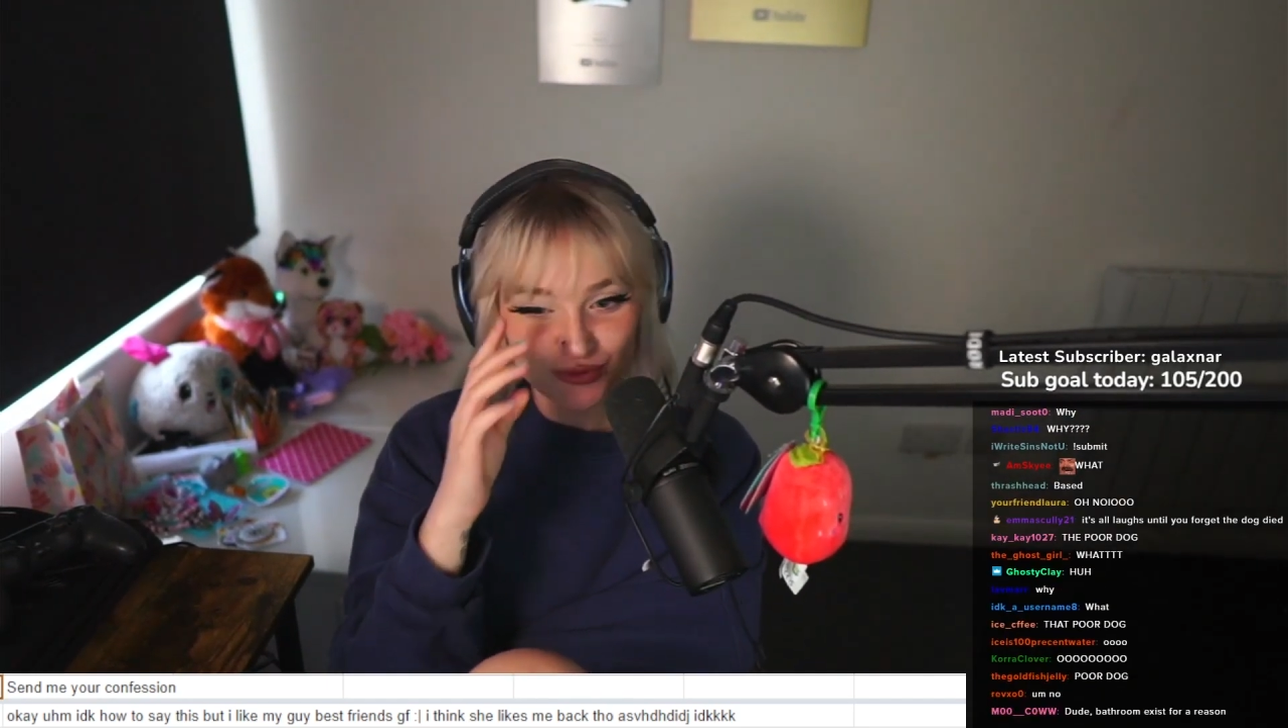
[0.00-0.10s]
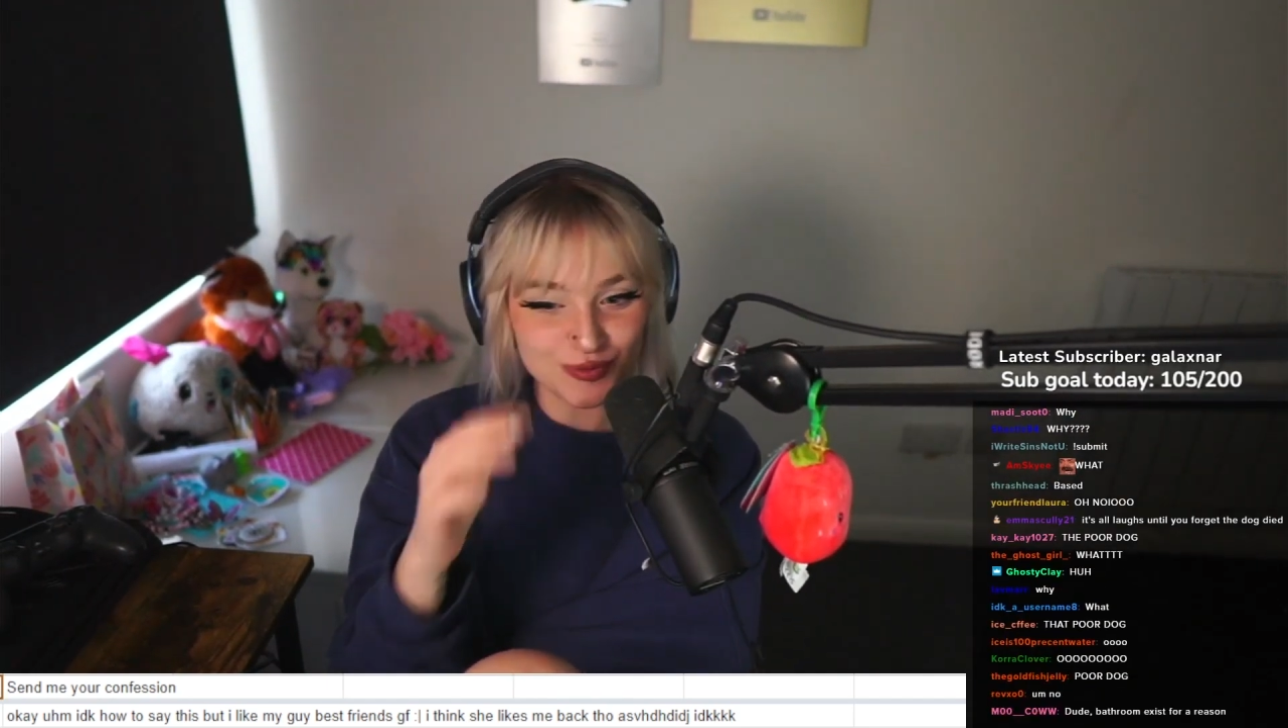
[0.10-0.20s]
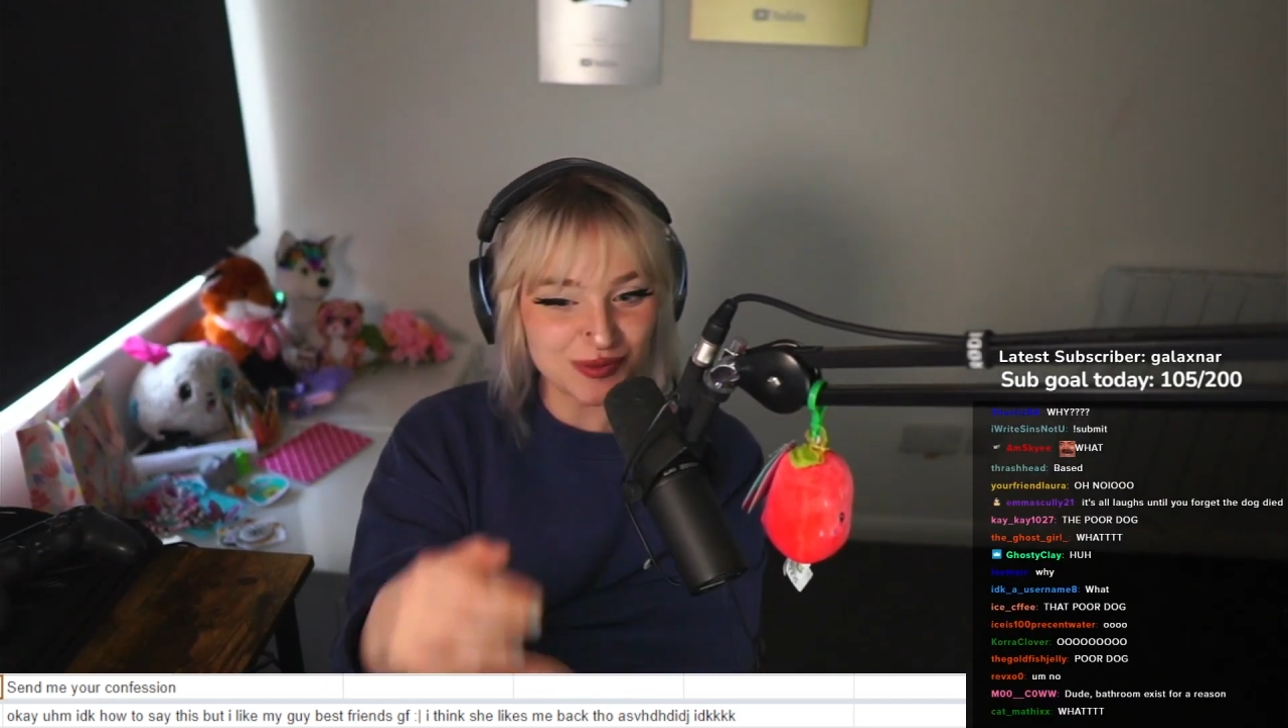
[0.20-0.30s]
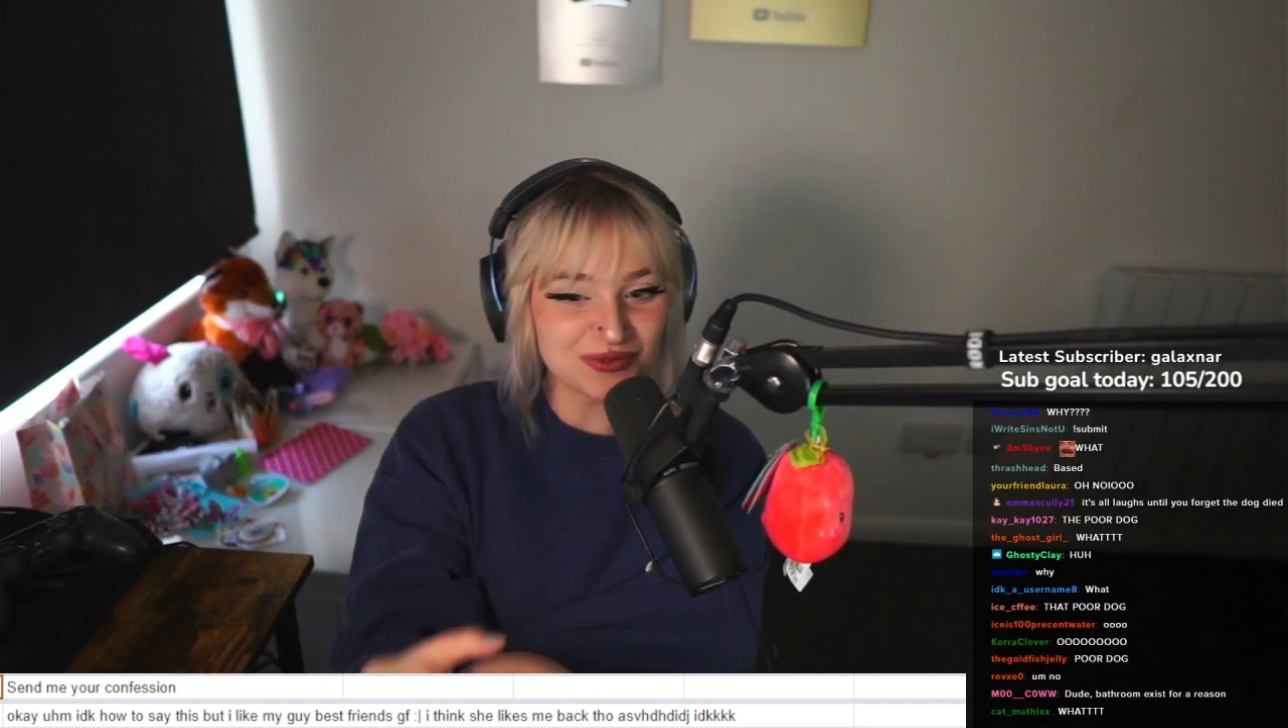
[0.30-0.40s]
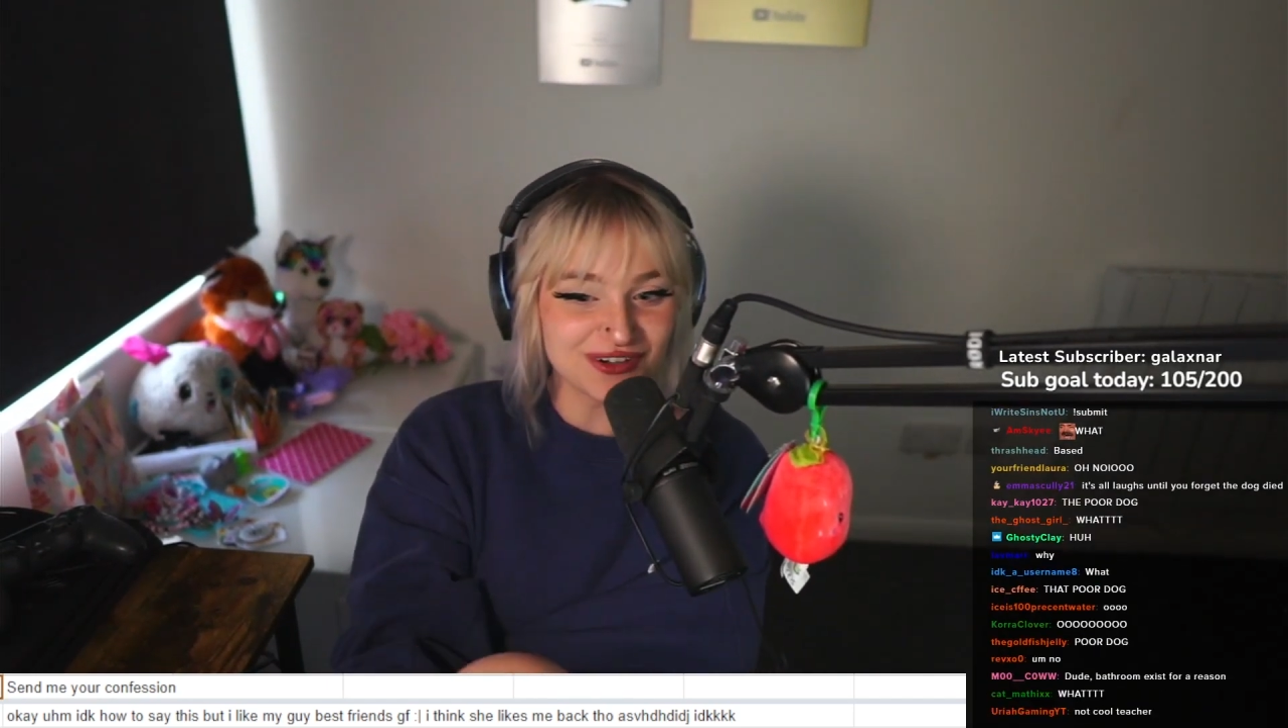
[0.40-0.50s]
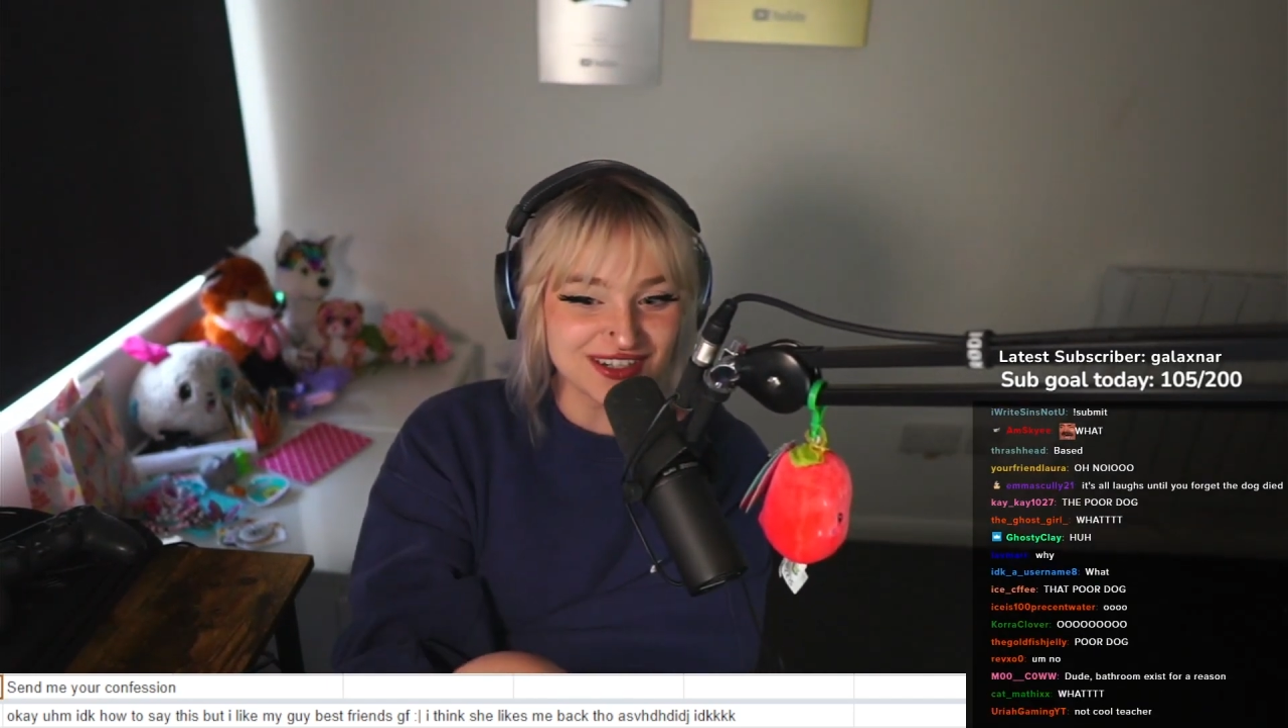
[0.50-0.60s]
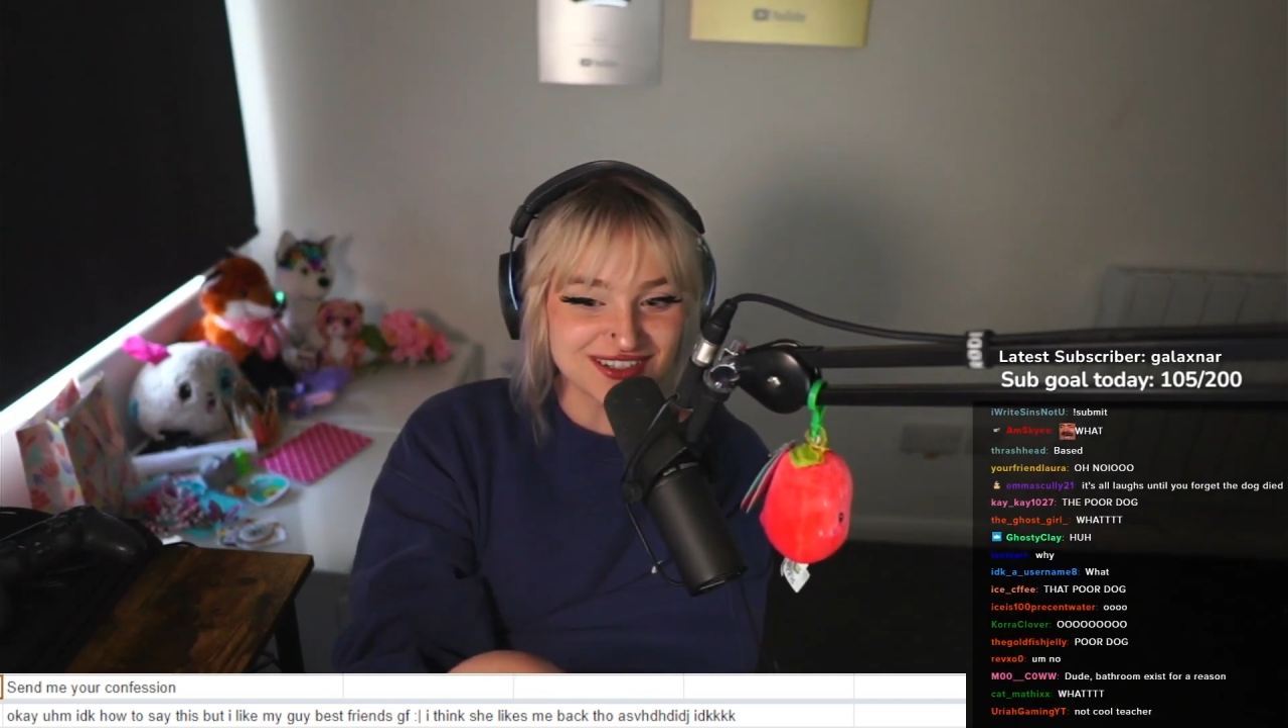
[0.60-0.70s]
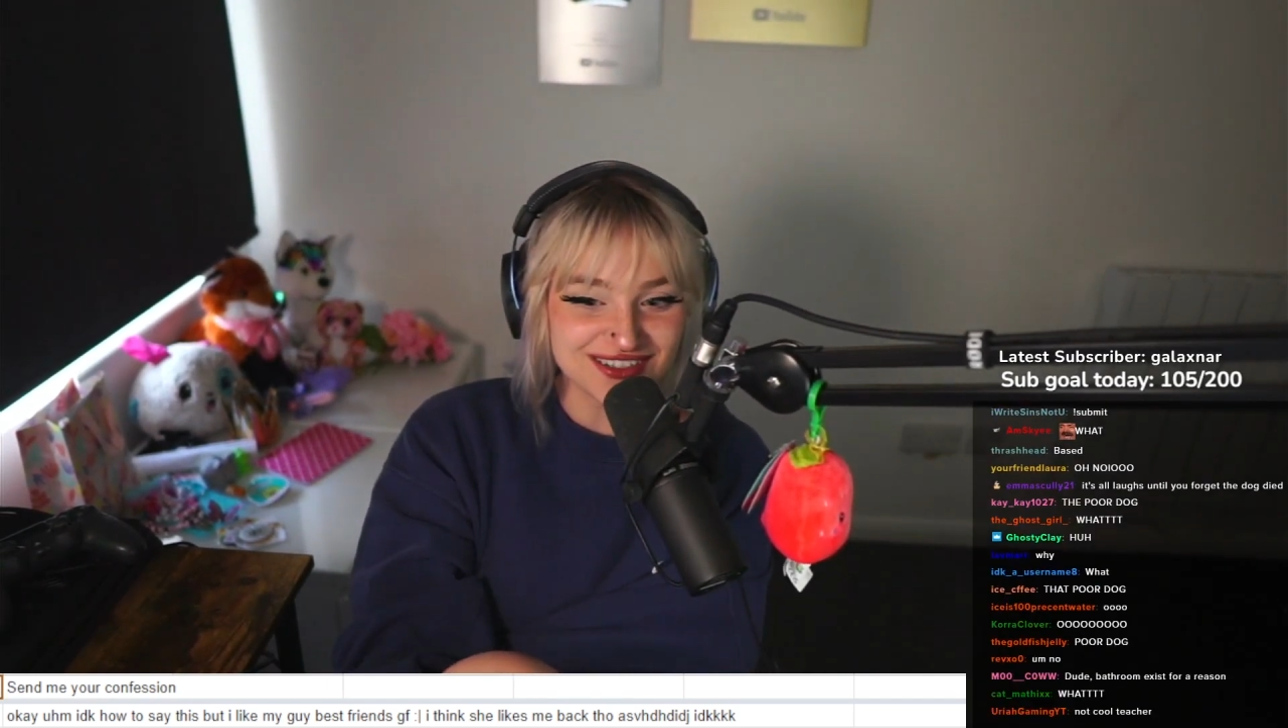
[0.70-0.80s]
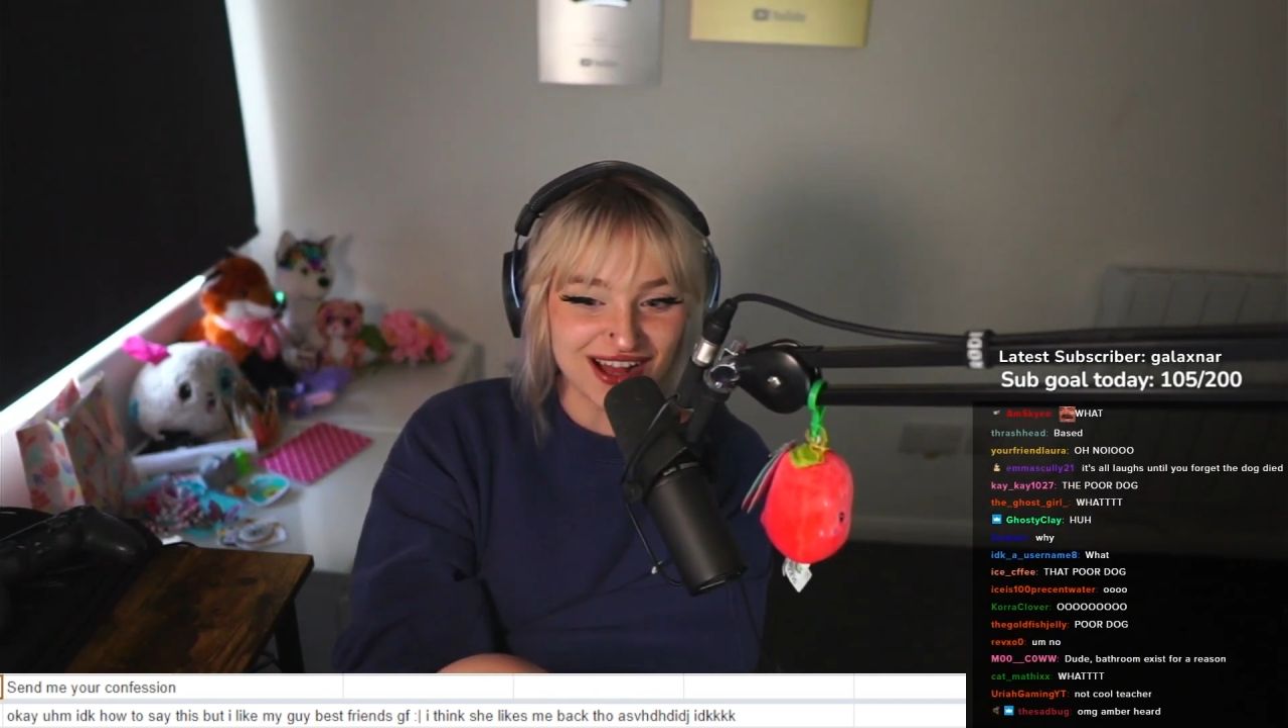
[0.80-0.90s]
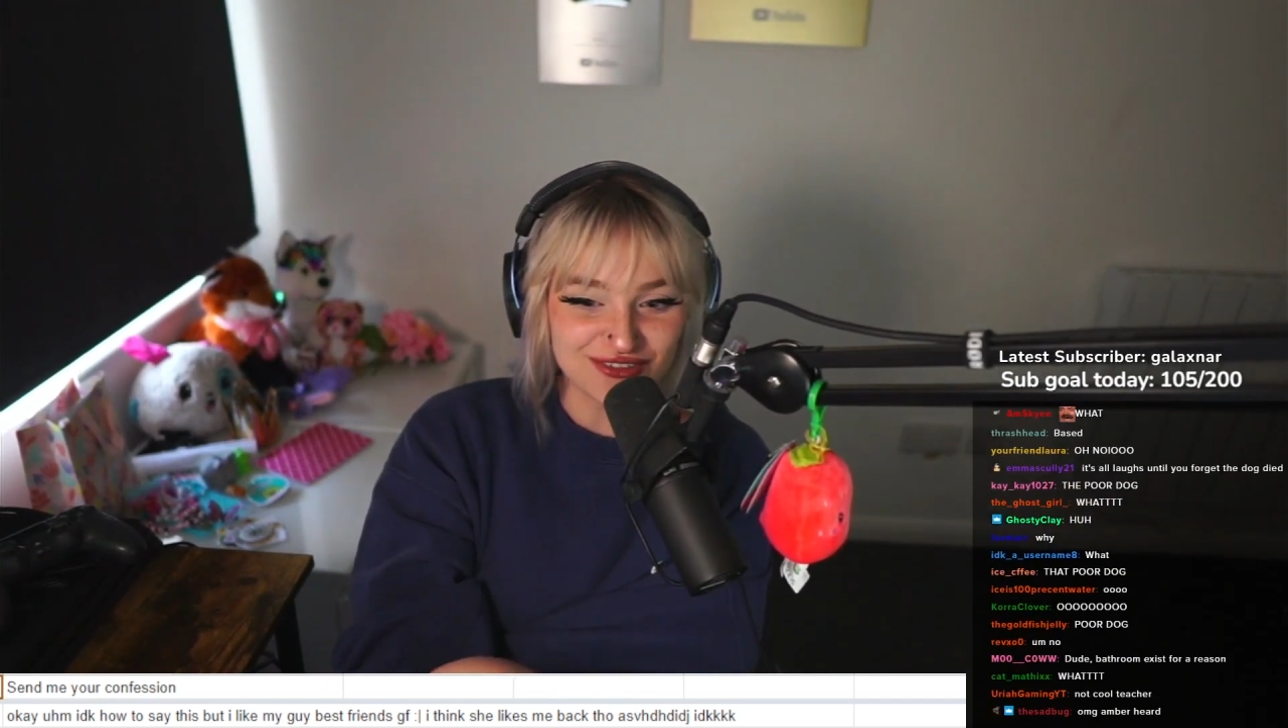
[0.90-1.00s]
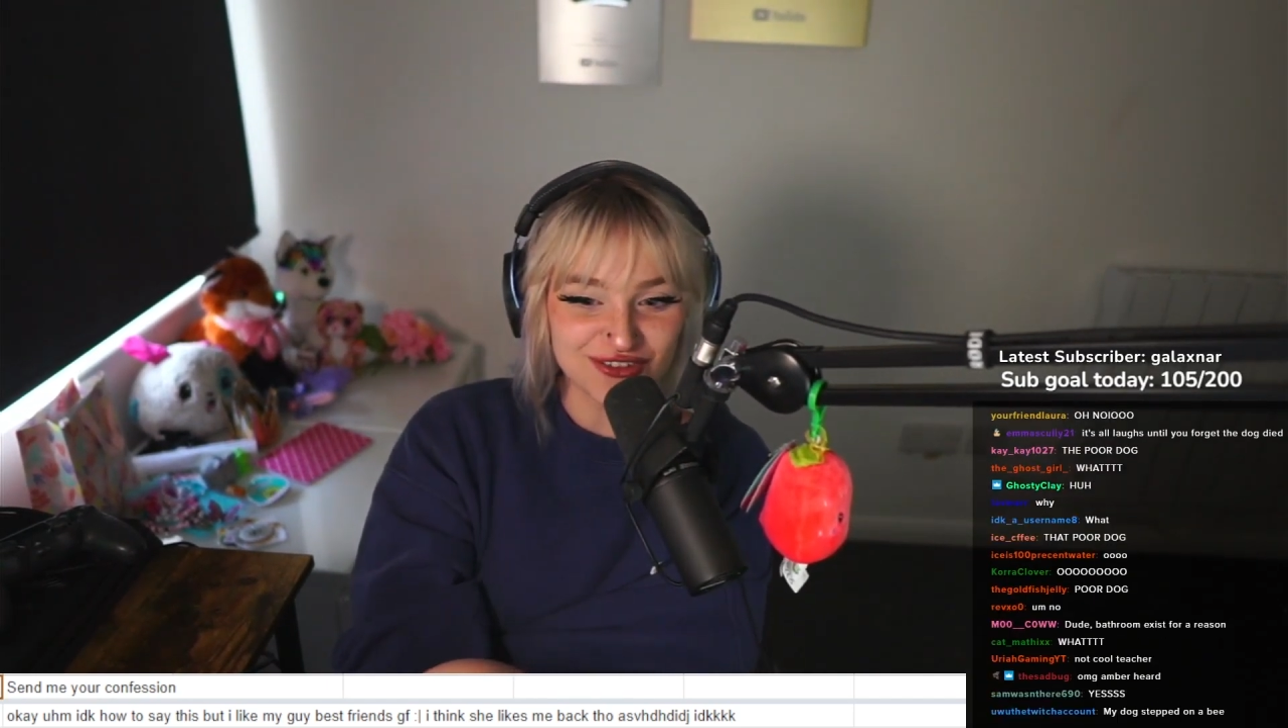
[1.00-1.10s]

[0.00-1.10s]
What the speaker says: People have